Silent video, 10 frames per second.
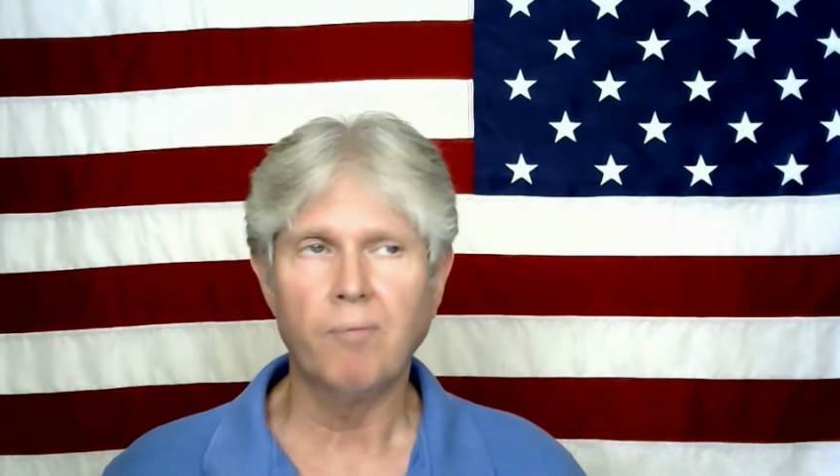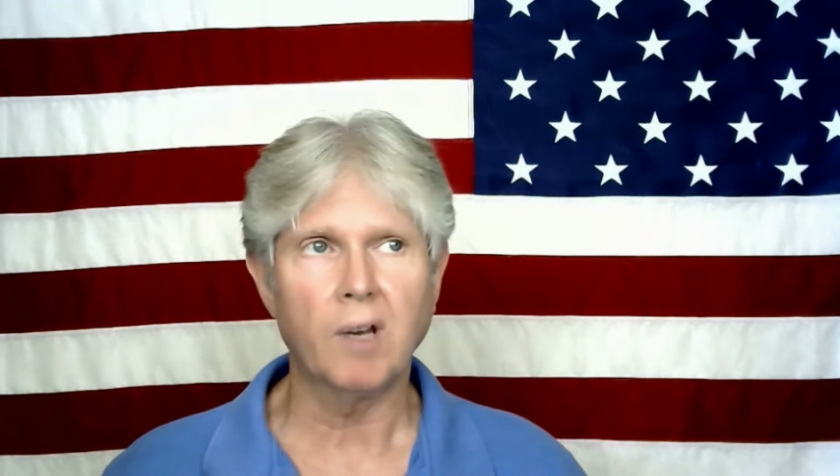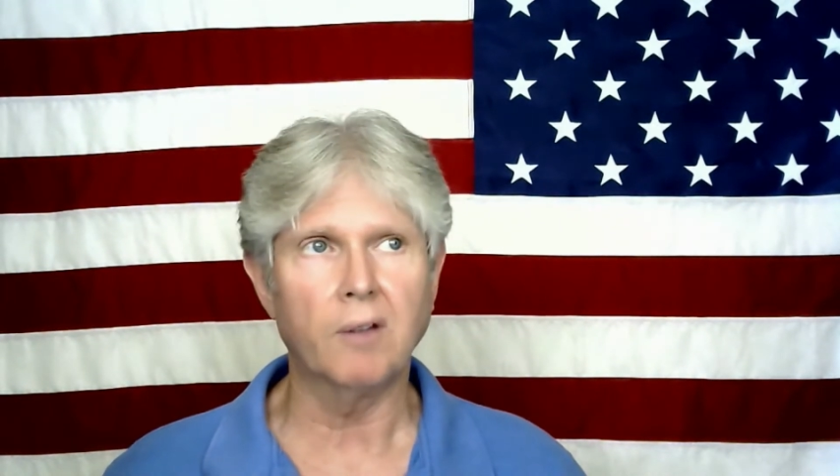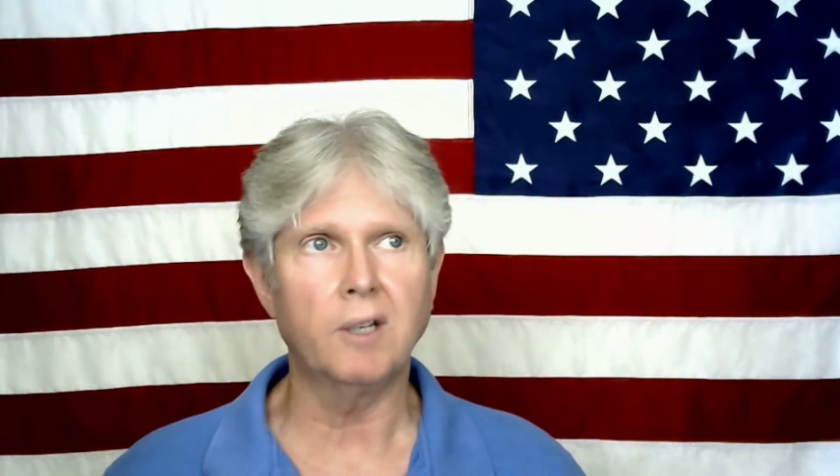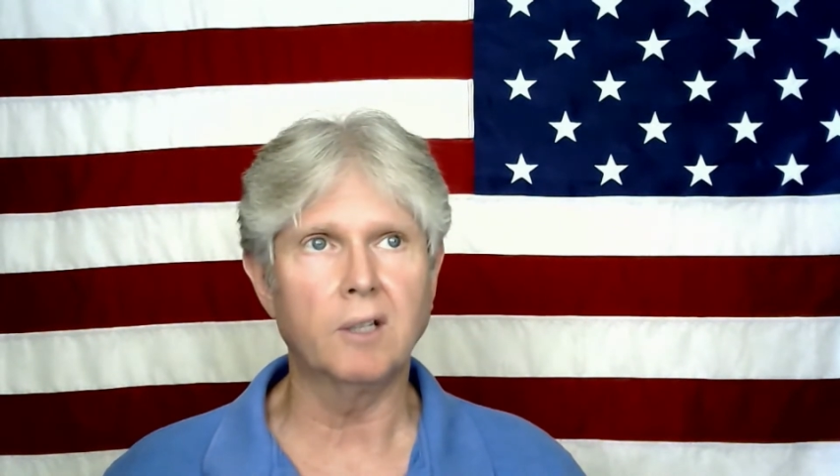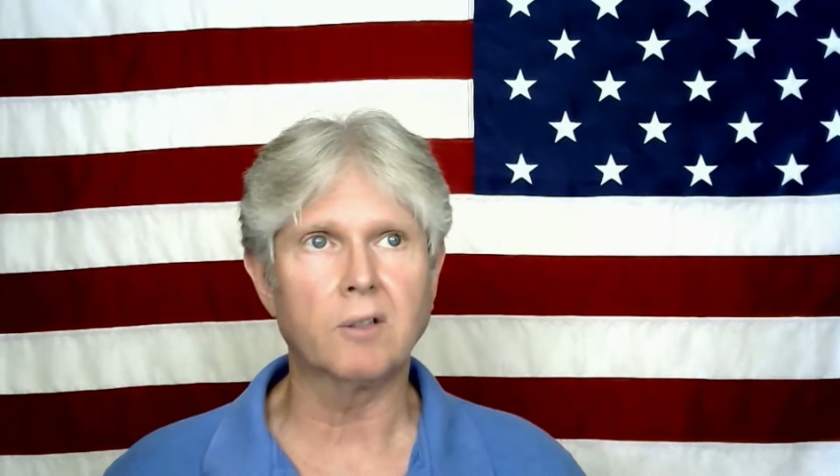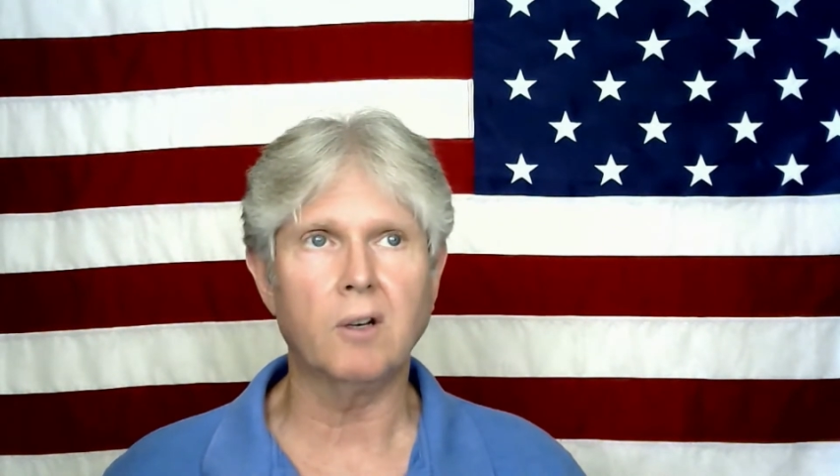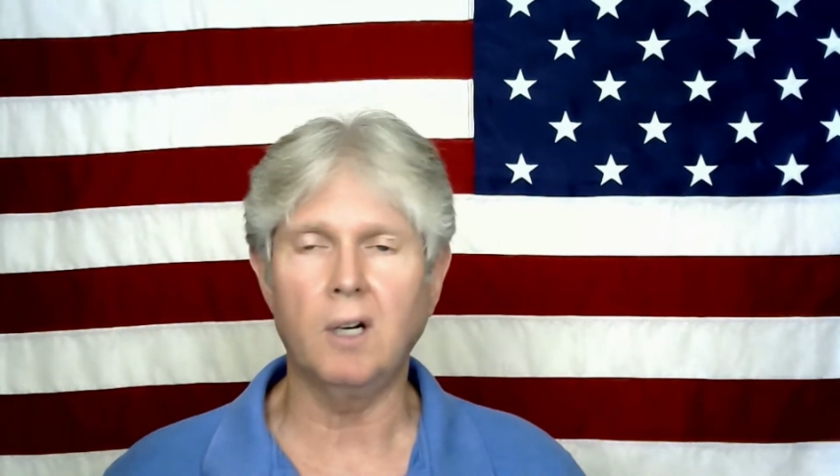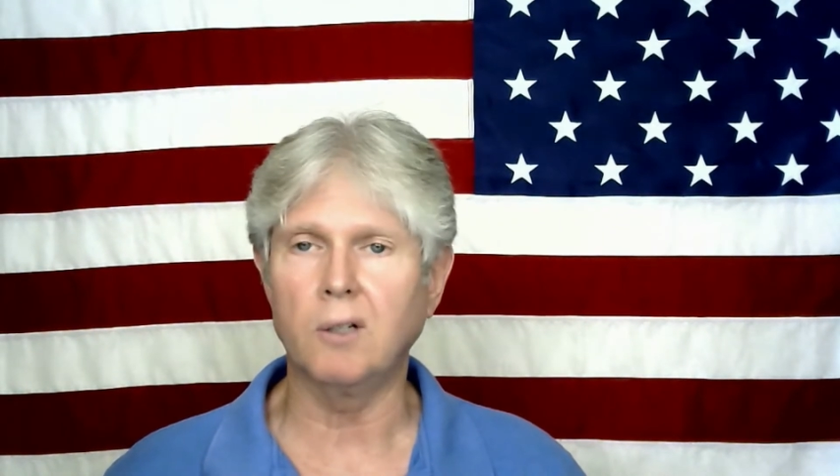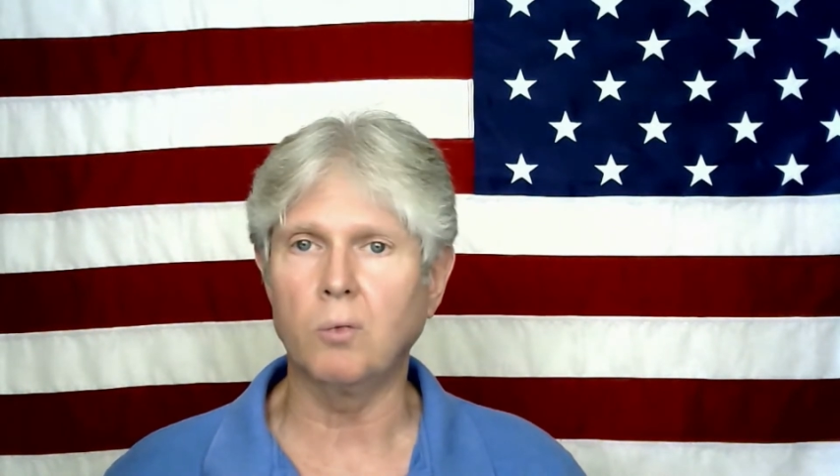I think is
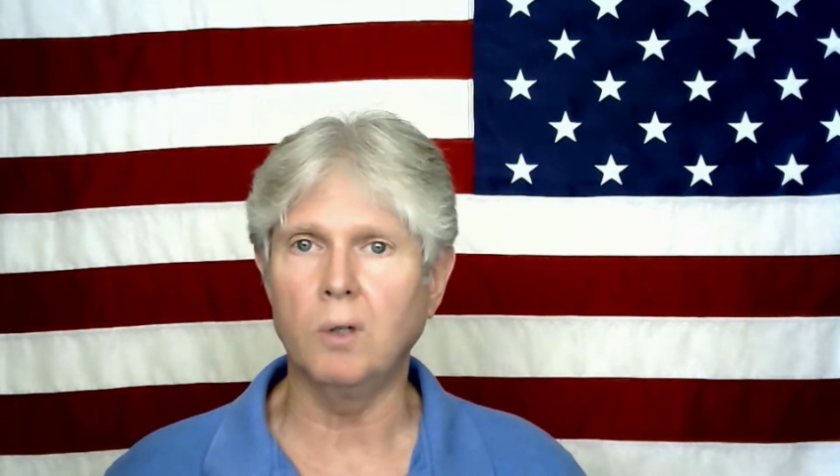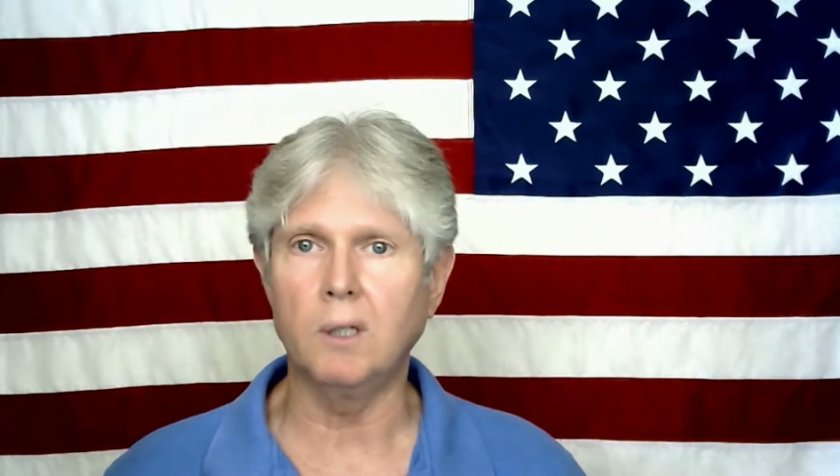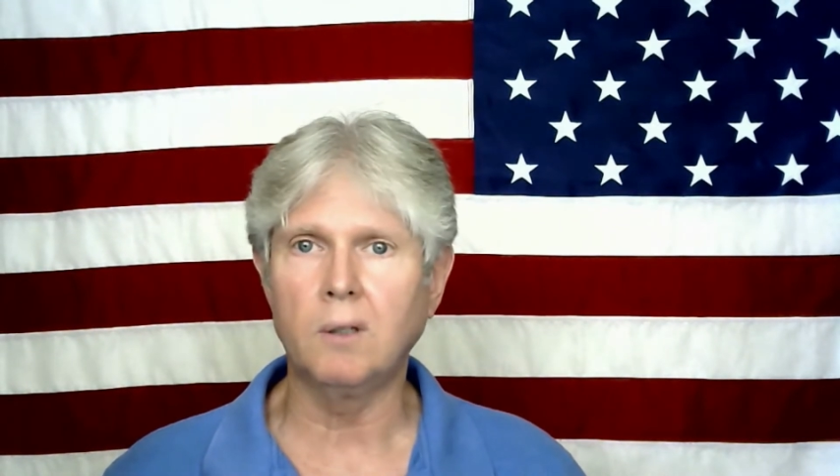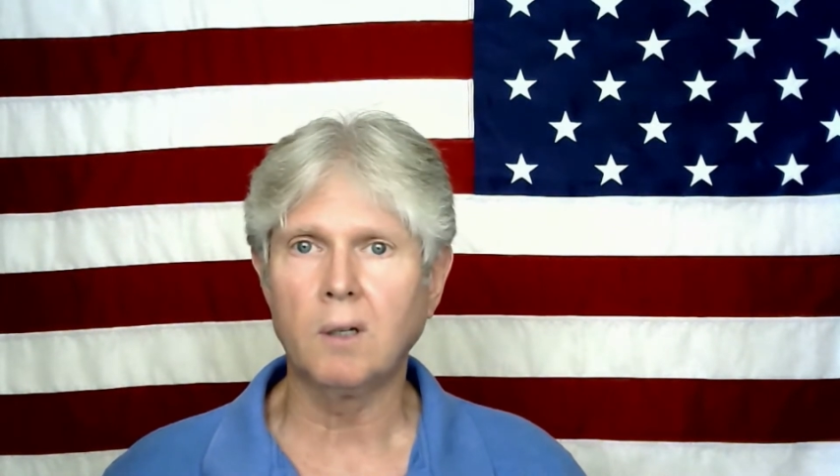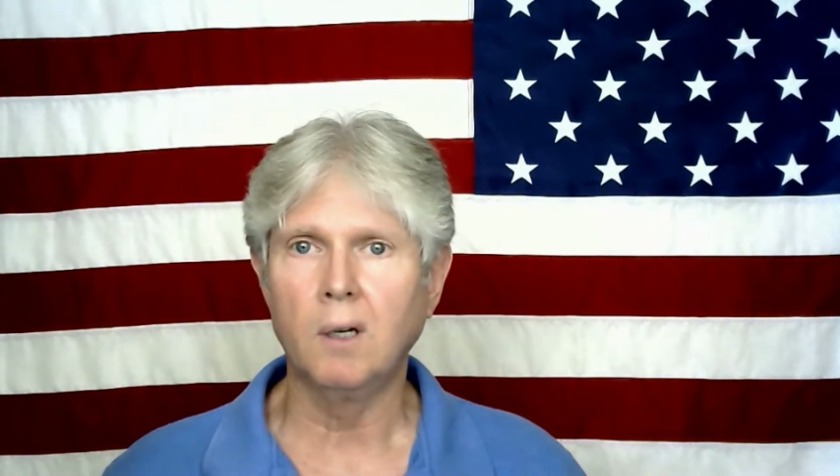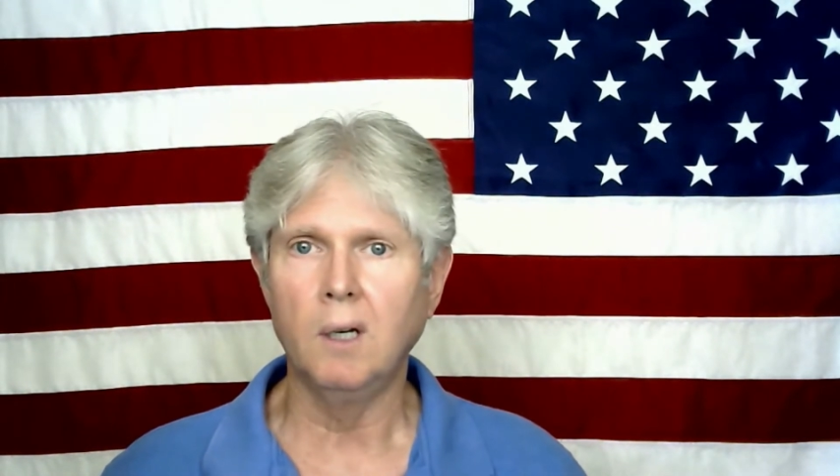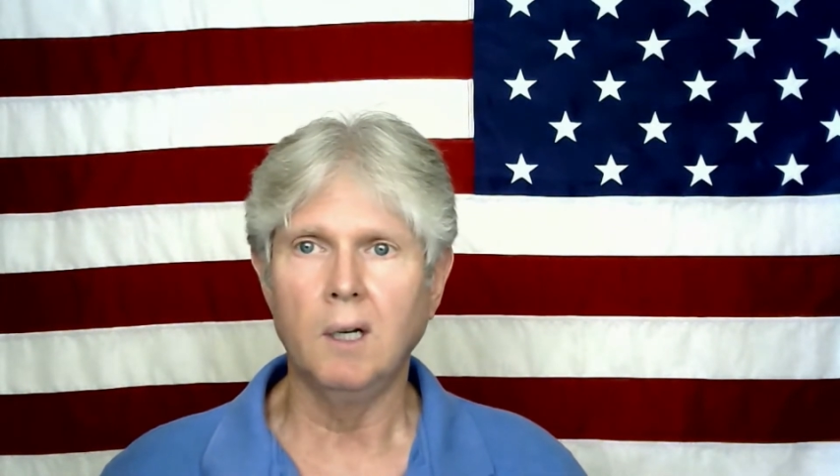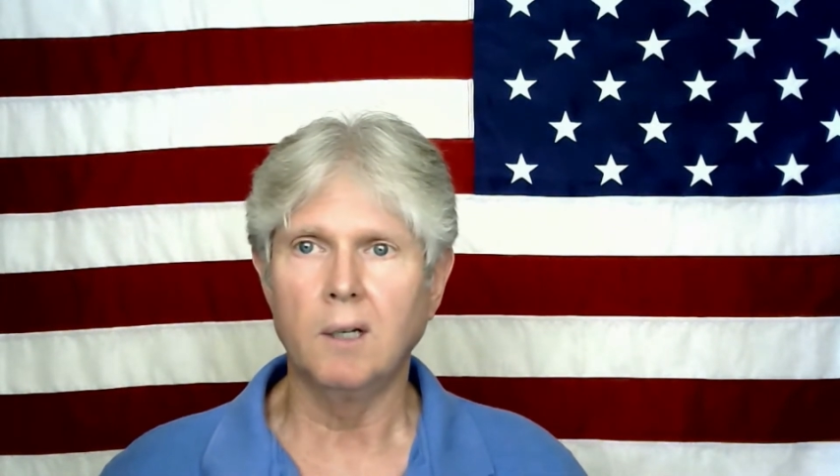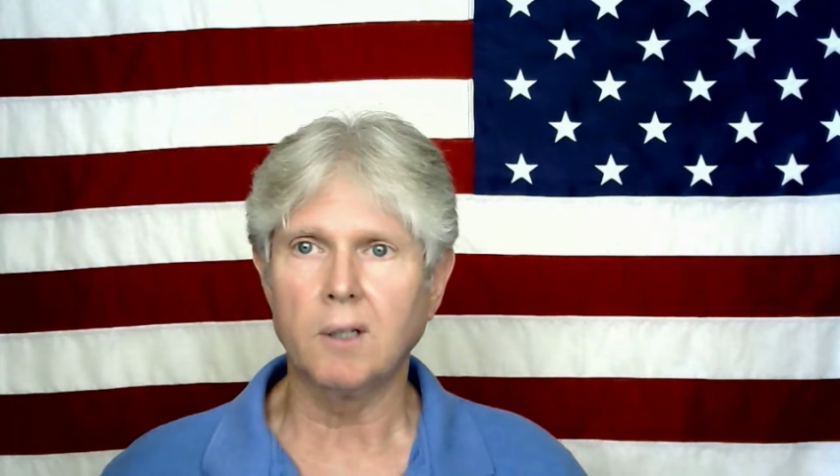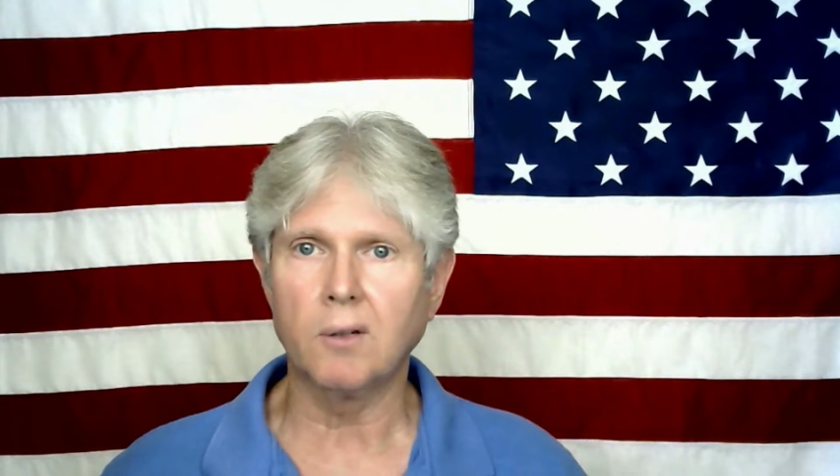Clause 1,
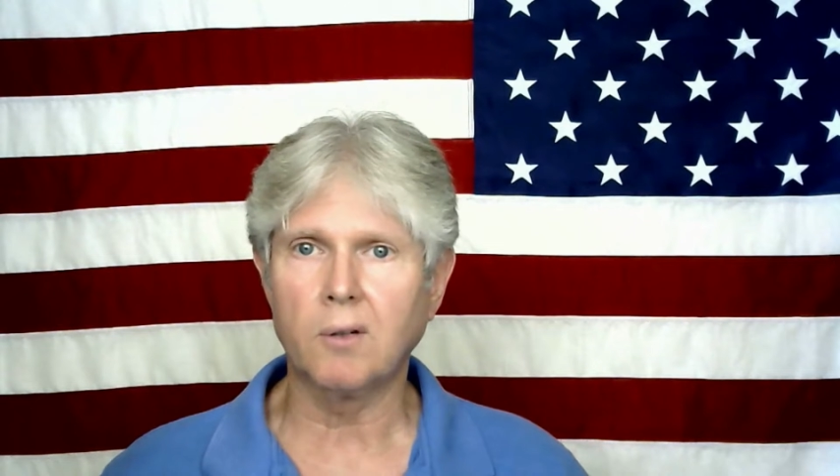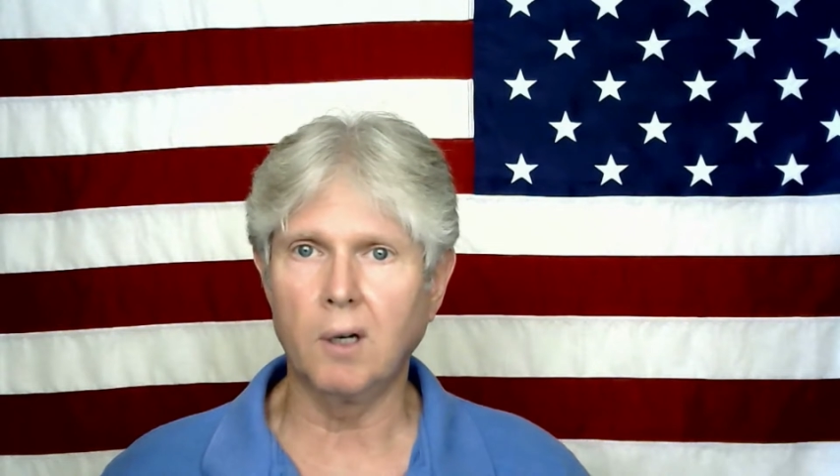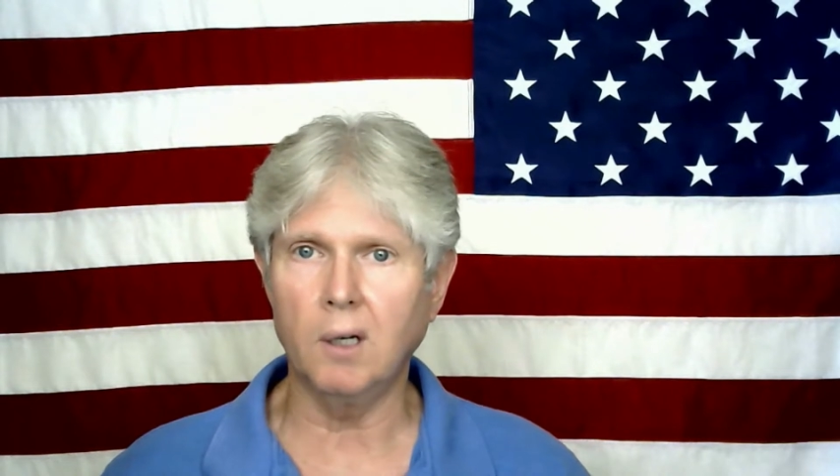says